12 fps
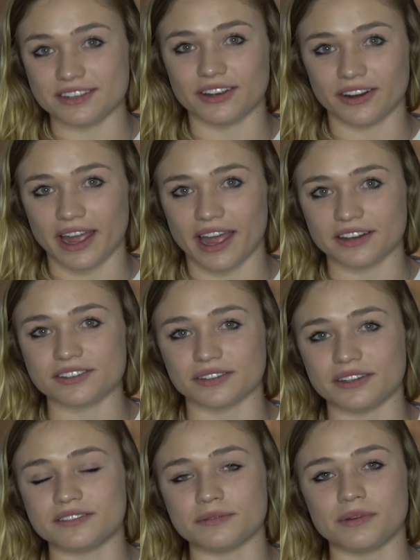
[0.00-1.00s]
year
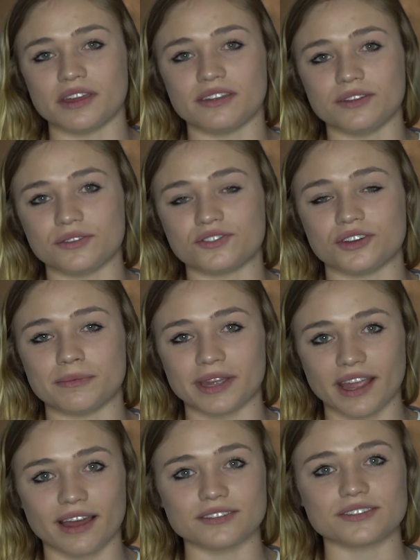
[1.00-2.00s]
actually to be a youth
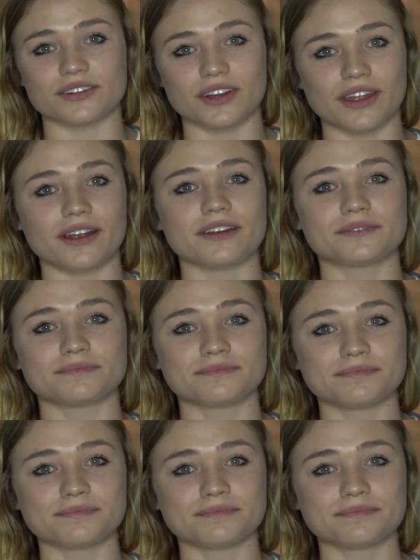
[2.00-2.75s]
treatment counselor here.